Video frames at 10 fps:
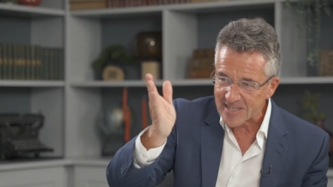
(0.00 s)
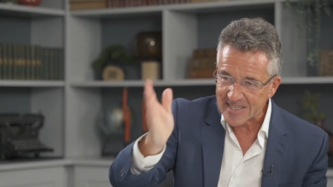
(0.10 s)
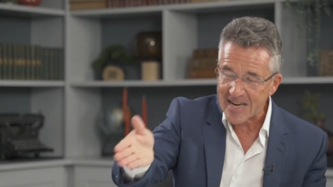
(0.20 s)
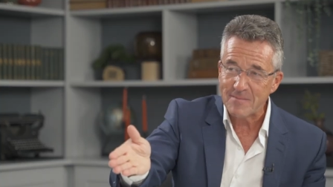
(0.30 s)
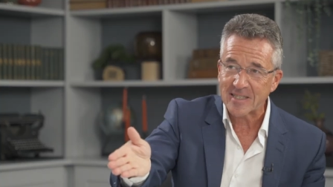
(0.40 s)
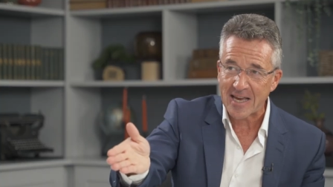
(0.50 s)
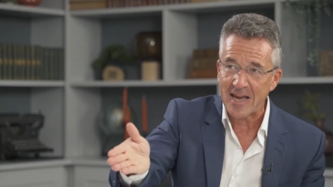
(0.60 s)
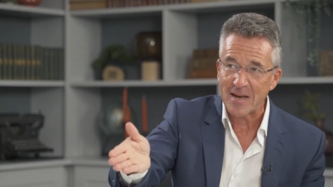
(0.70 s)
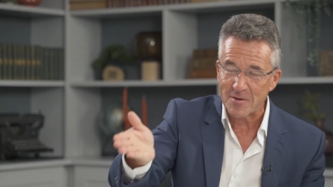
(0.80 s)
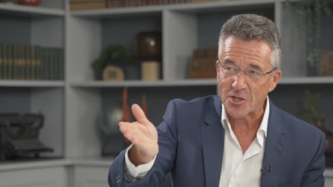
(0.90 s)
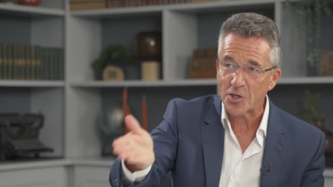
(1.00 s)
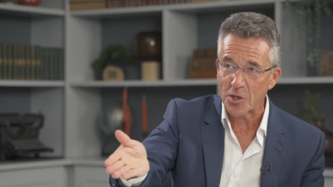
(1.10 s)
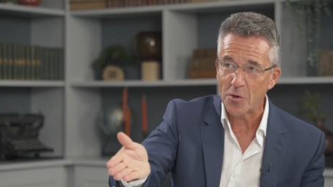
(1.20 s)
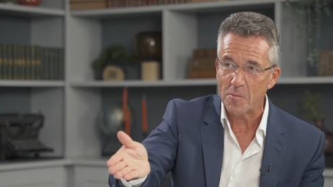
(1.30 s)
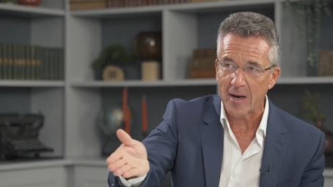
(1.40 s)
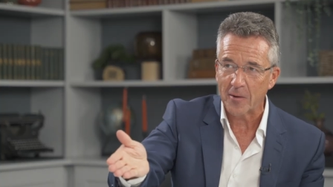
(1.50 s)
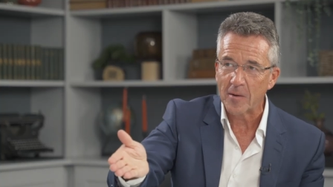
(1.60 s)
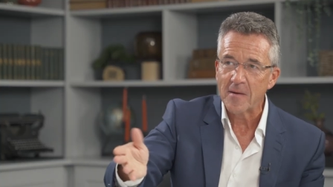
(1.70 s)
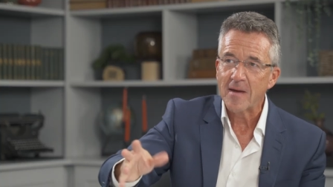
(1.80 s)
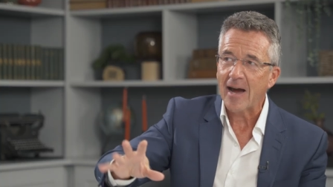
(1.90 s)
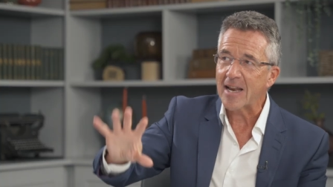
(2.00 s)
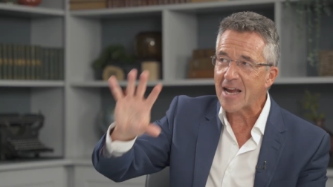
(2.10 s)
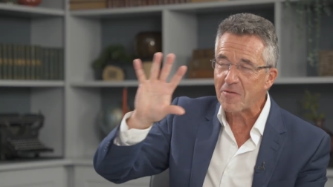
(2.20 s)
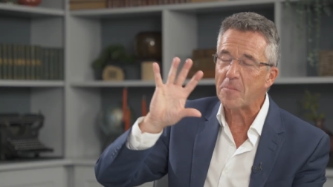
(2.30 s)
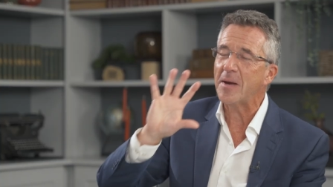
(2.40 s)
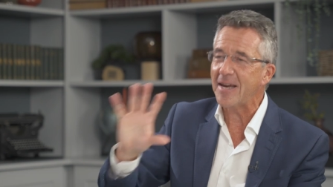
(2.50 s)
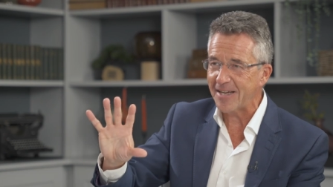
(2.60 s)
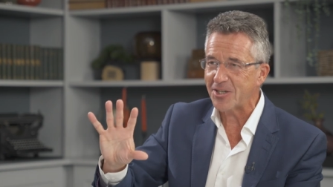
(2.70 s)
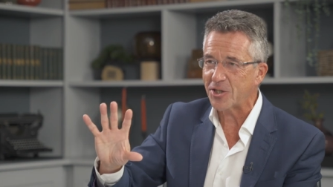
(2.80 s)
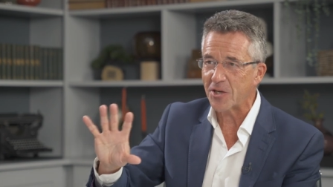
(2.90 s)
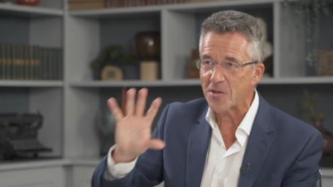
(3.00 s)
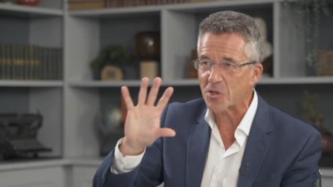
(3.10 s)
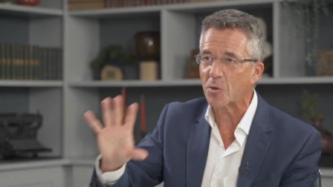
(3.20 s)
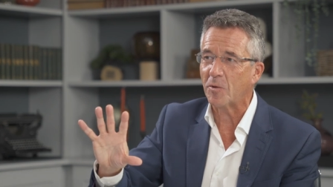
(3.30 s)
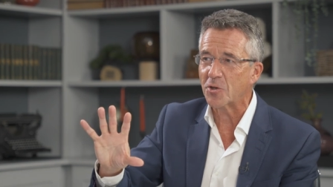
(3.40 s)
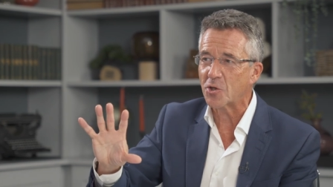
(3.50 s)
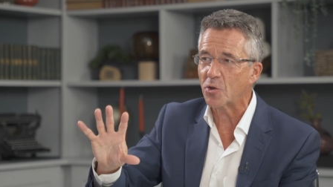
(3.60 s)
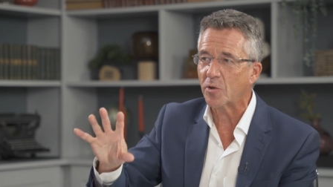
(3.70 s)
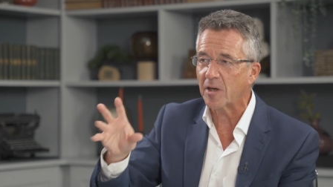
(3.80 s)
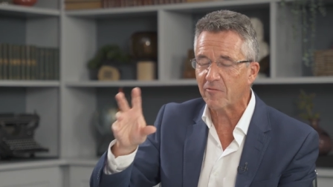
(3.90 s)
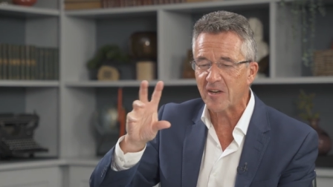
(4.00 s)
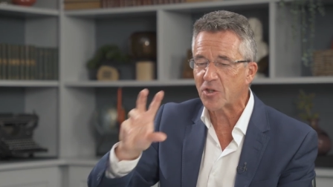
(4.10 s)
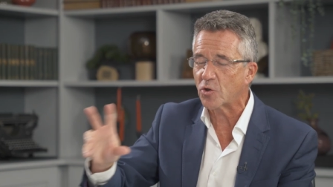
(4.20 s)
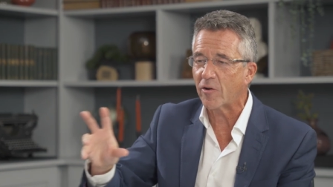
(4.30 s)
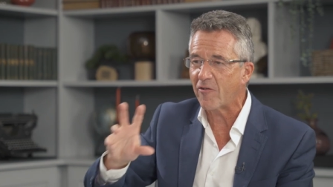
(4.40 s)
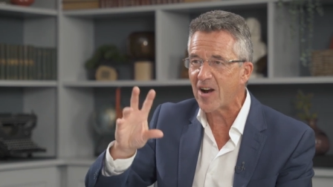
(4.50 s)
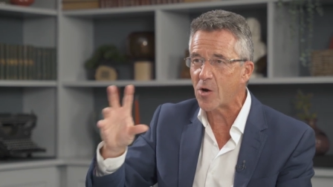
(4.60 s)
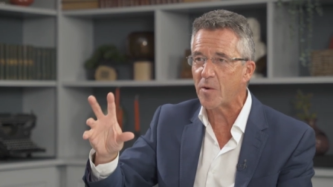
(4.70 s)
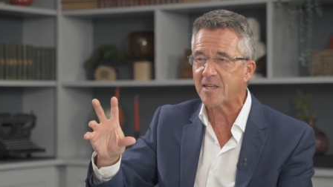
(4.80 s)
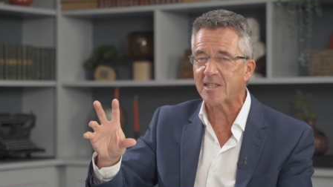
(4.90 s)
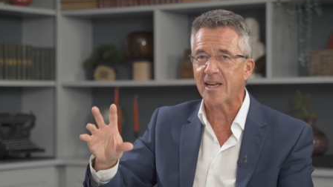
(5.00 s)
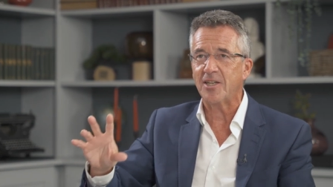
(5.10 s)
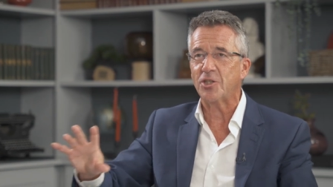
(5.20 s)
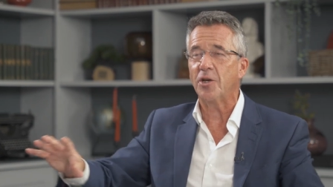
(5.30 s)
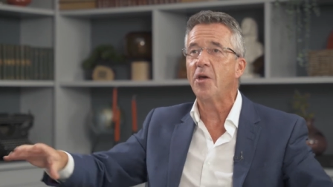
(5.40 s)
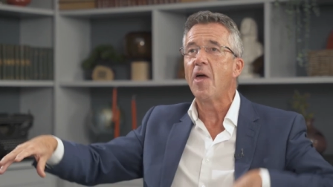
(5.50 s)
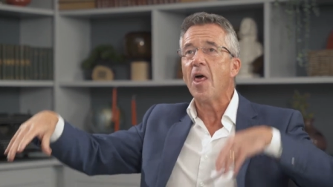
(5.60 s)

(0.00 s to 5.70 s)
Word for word: same time as SUMO. And I have a picture that someone took at Victoria Railway Station